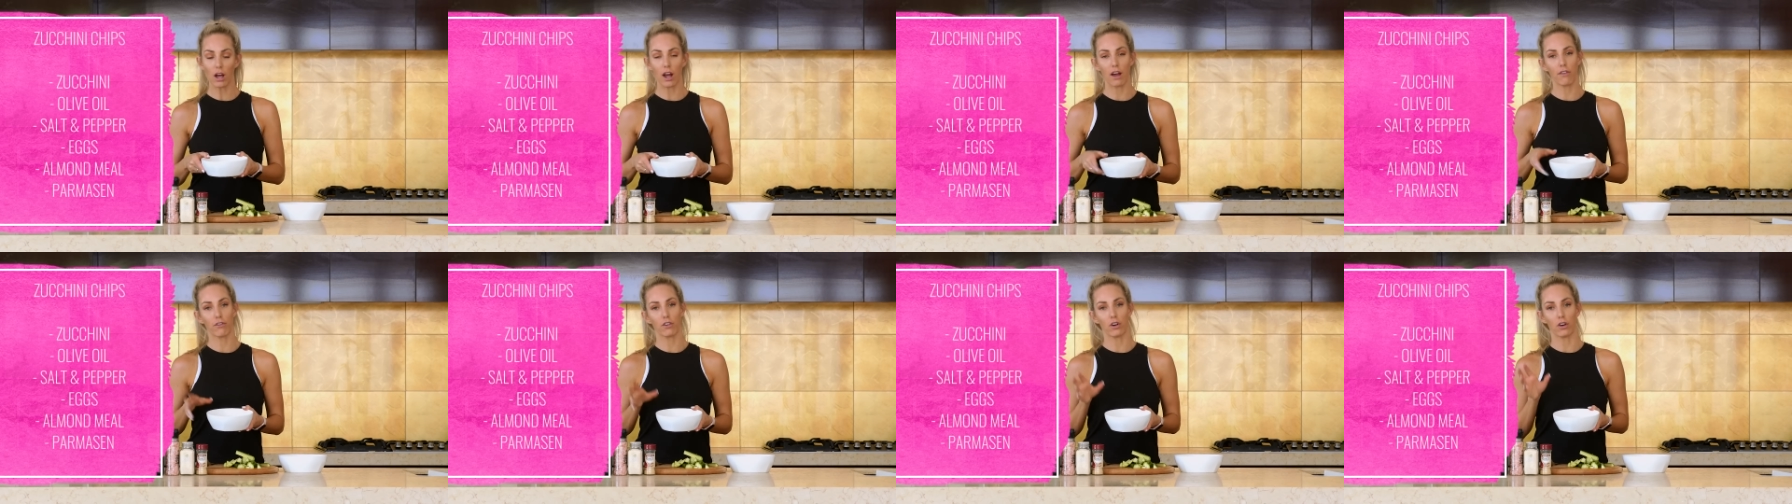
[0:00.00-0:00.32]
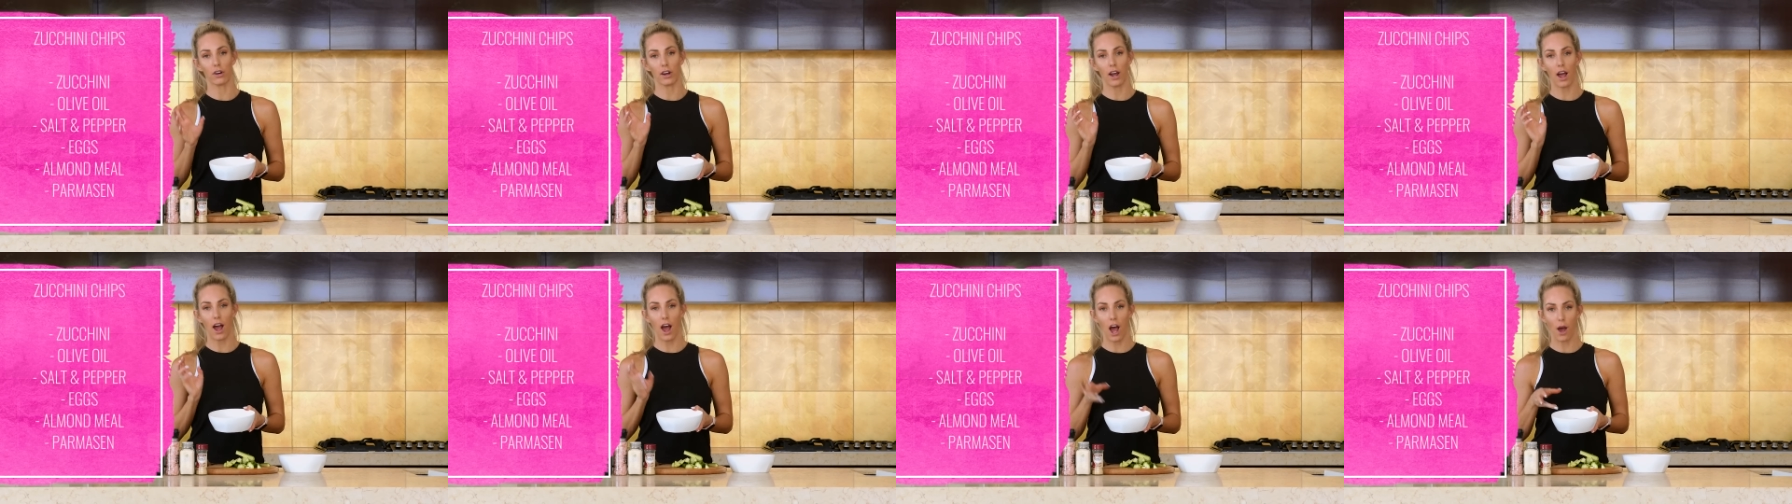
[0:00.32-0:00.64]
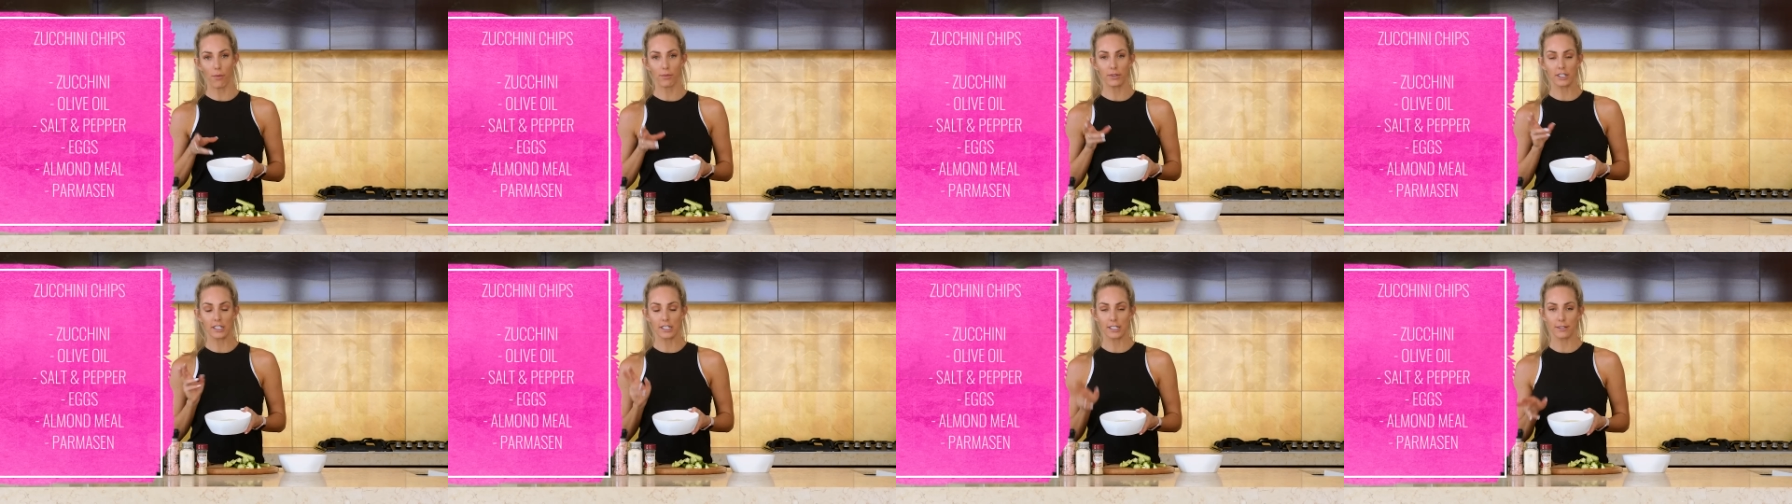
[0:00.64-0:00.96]
I've got
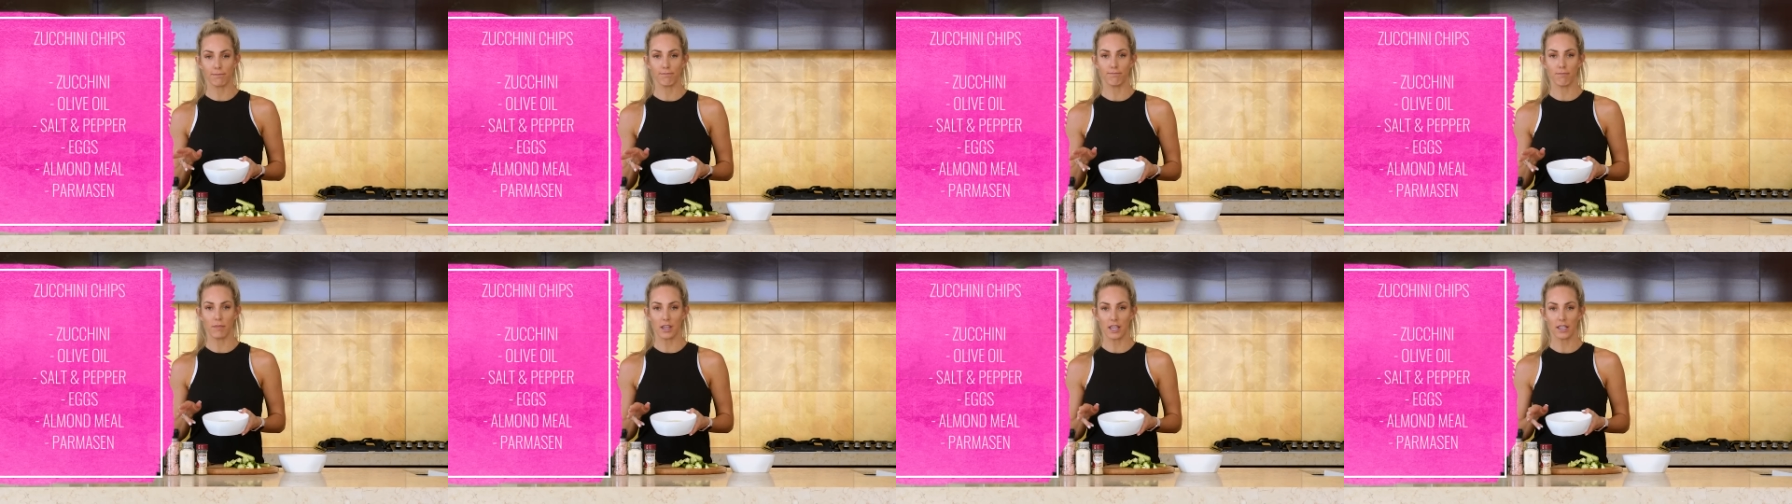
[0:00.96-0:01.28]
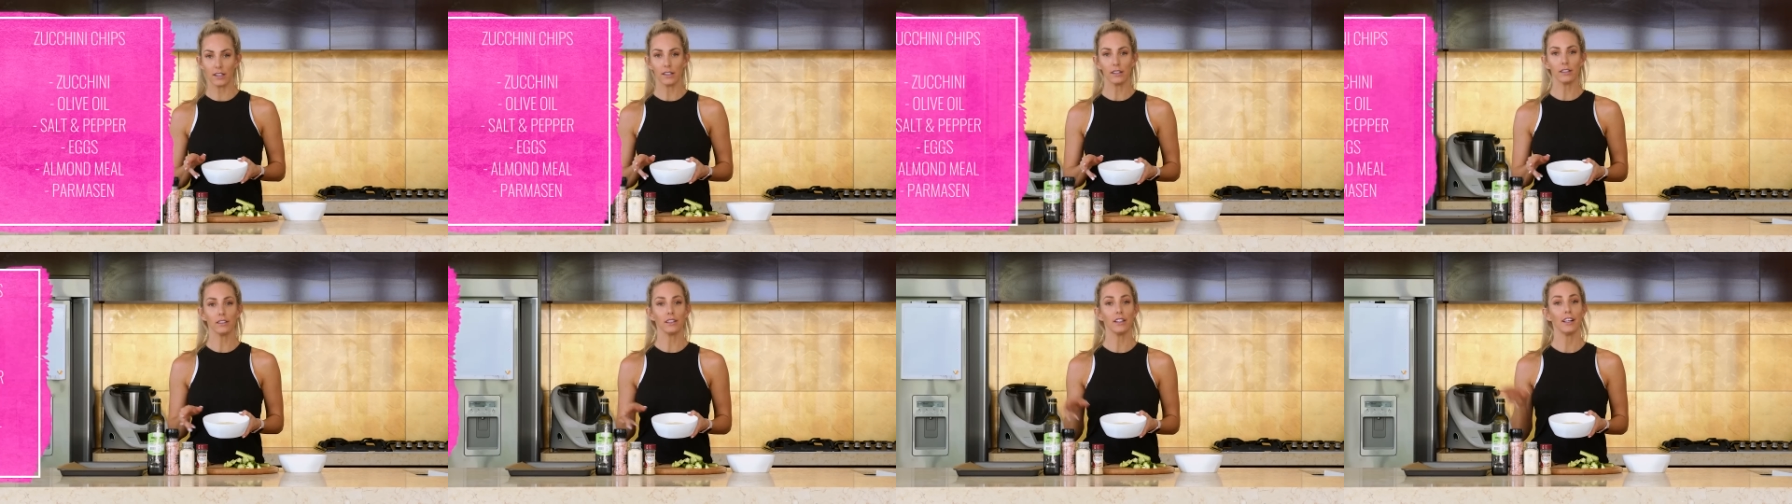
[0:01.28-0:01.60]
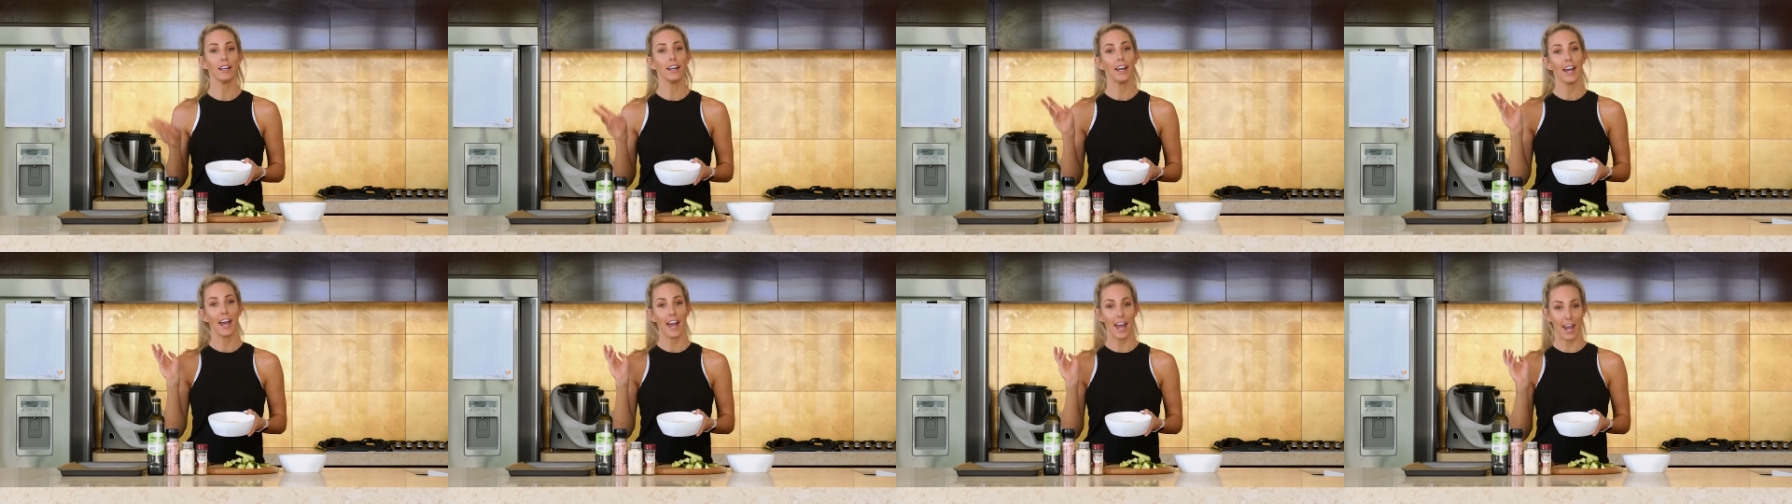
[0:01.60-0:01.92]
almond meal
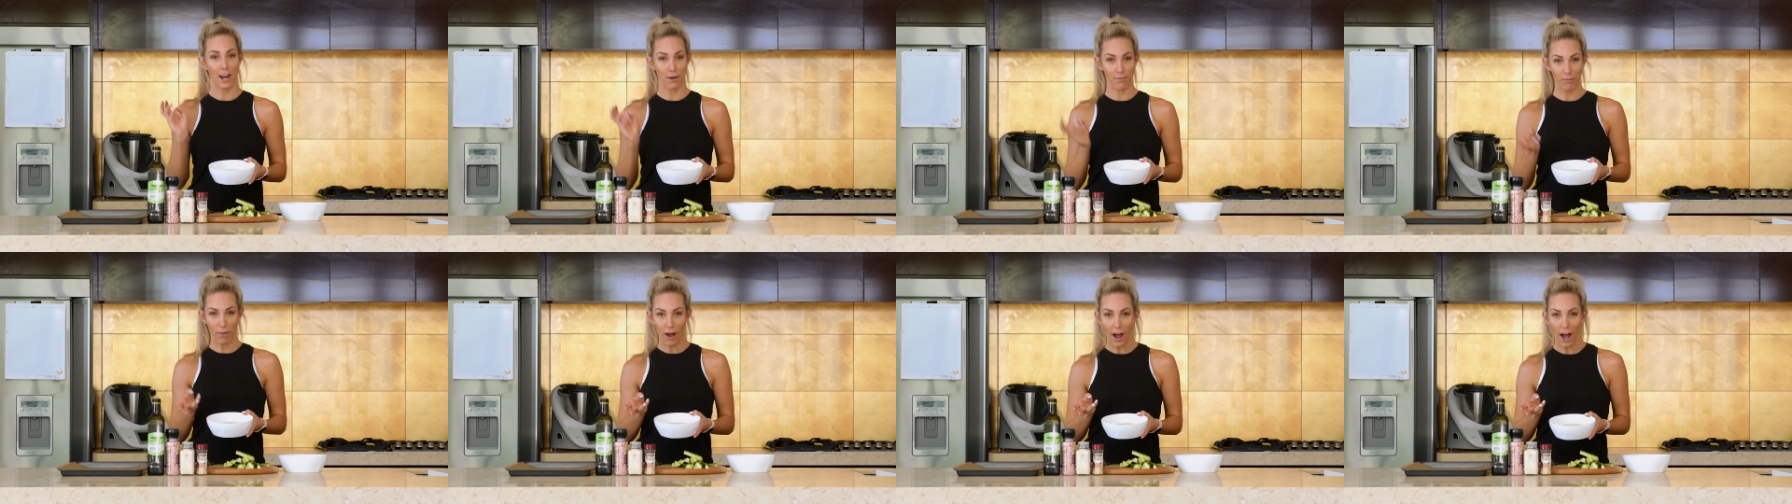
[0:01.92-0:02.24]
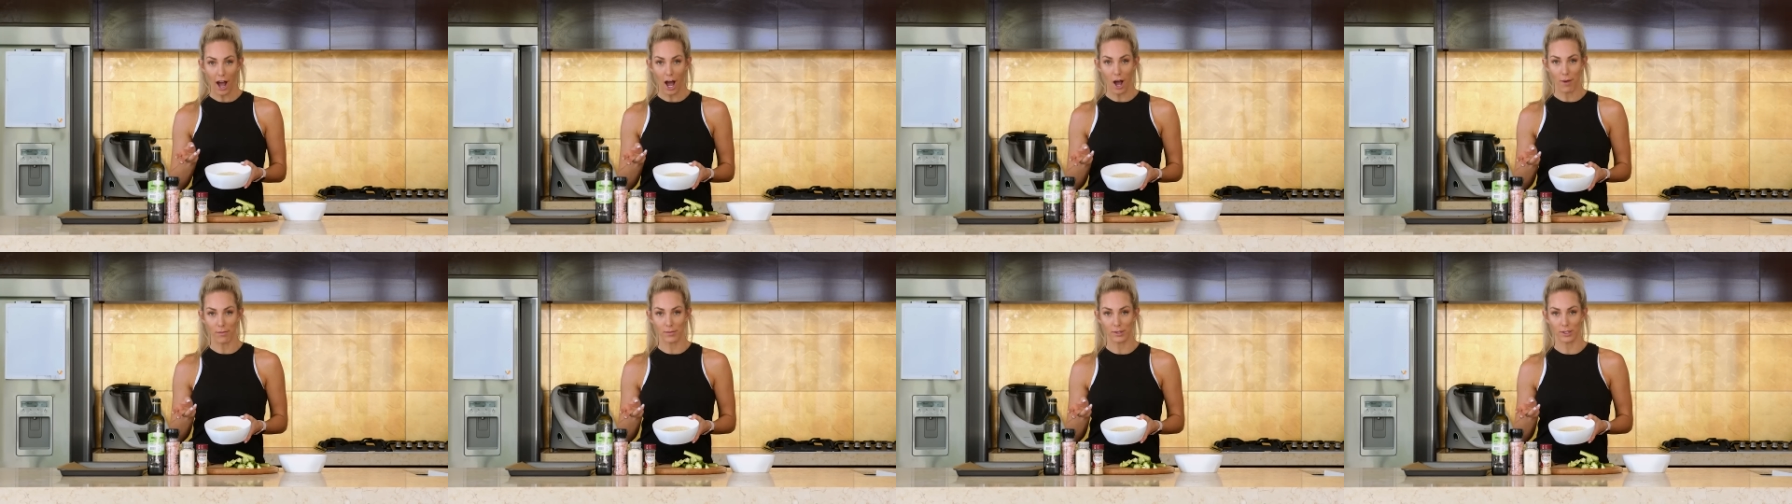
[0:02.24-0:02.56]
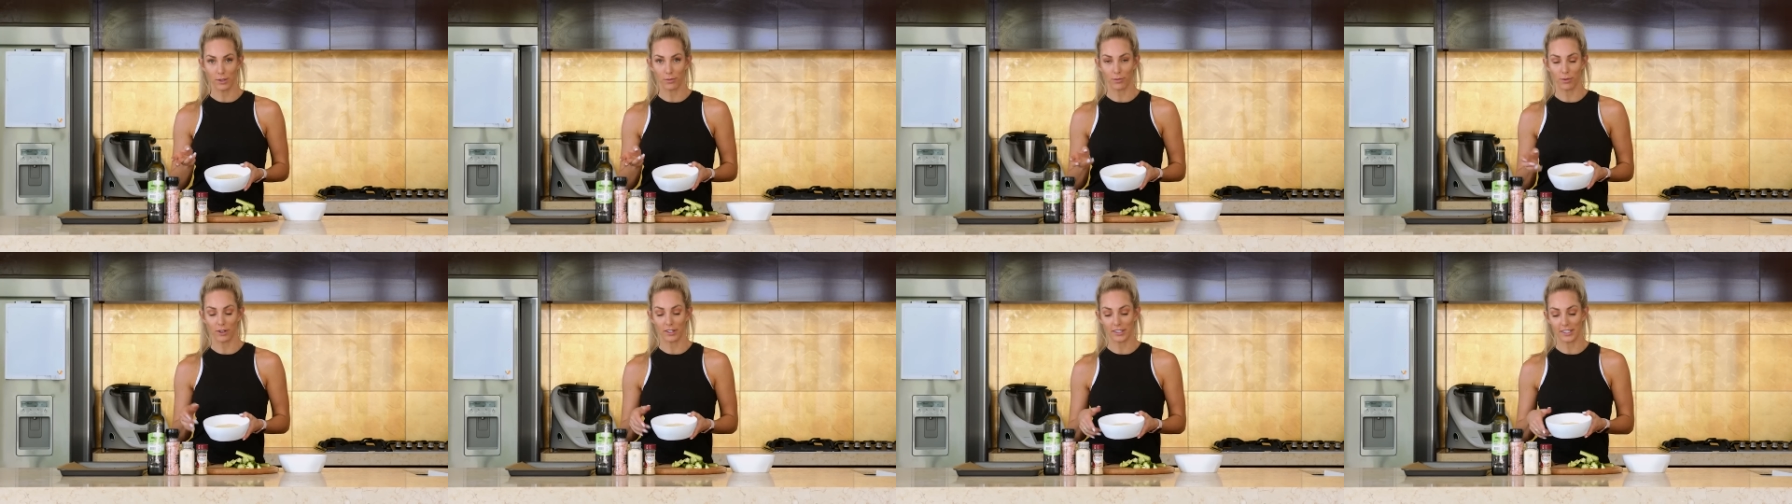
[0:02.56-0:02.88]
and
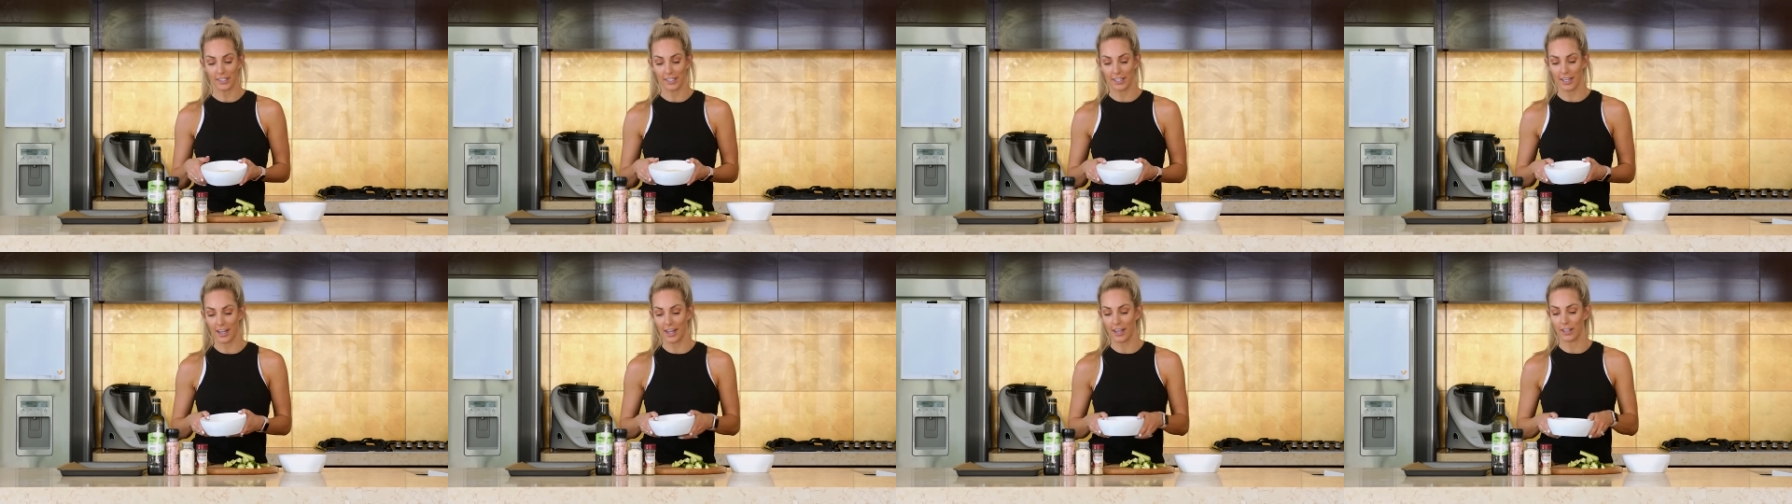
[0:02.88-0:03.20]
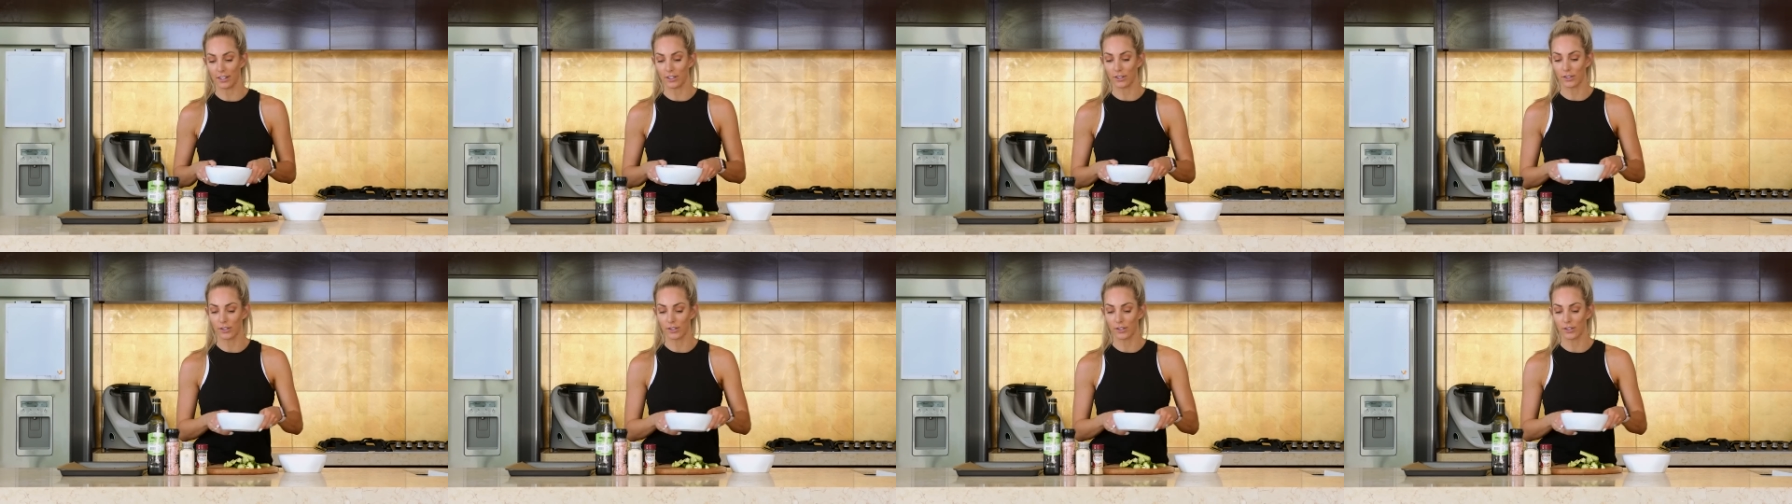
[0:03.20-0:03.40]
parmesan once again.